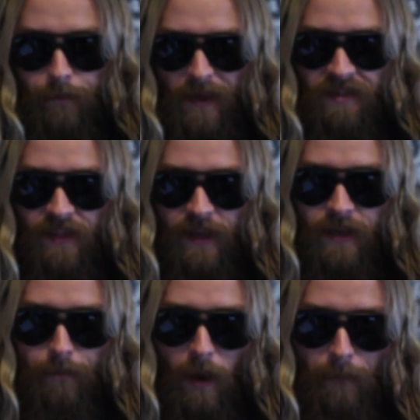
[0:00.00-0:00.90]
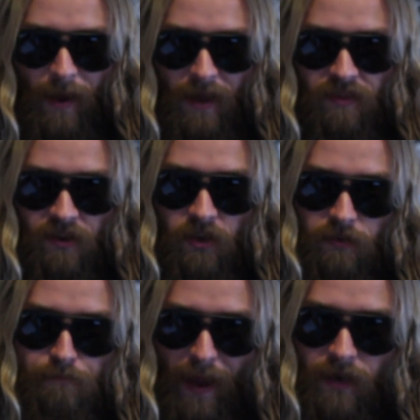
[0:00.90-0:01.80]
The best thing about
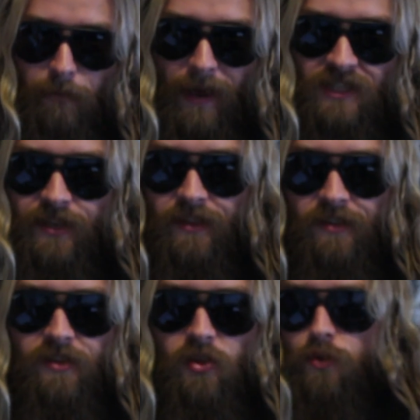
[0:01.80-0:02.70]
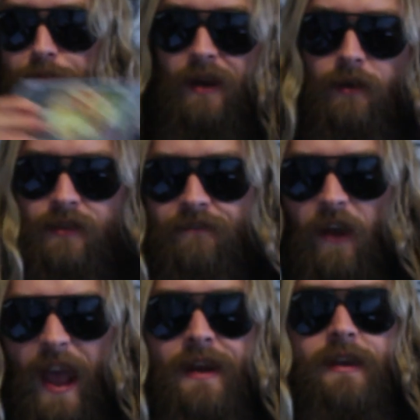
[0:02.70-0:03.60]
Bal-Sagoth's Battle Magic is its suitability for
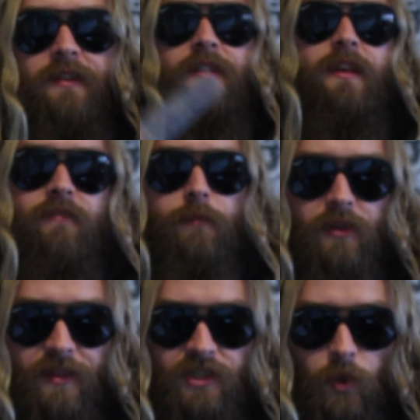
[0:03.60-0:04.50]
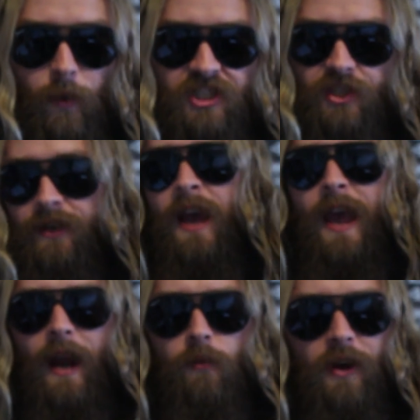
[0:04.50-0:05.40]
any conceivable situation.
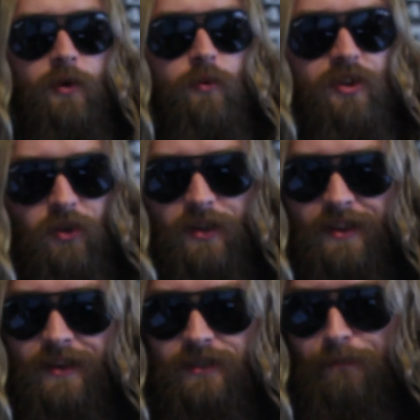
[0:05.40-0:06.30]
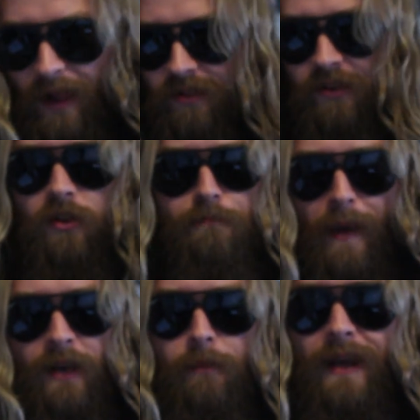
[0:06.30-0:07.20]
Anyone who is not listening to Bal-Sagoth's
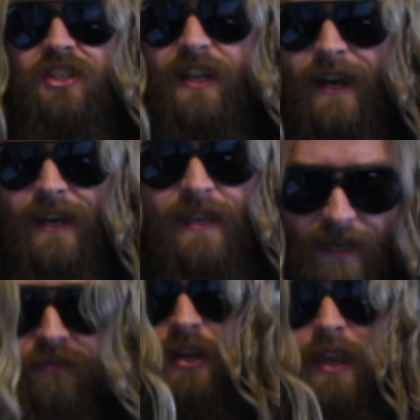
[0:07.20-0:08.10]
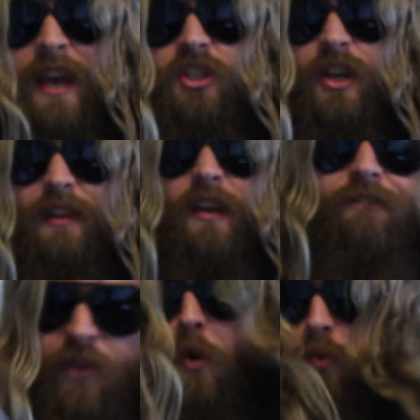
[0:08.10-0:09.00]
Battle Magic at any given occasion is a
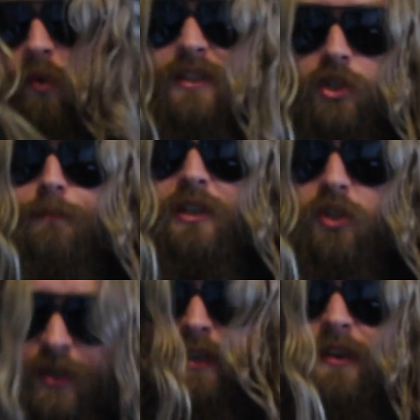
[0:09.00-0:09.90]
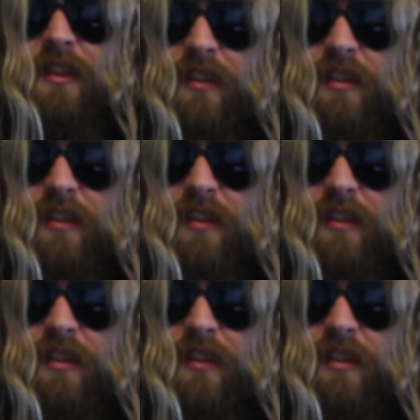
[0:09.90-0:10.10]
fool and should be treated as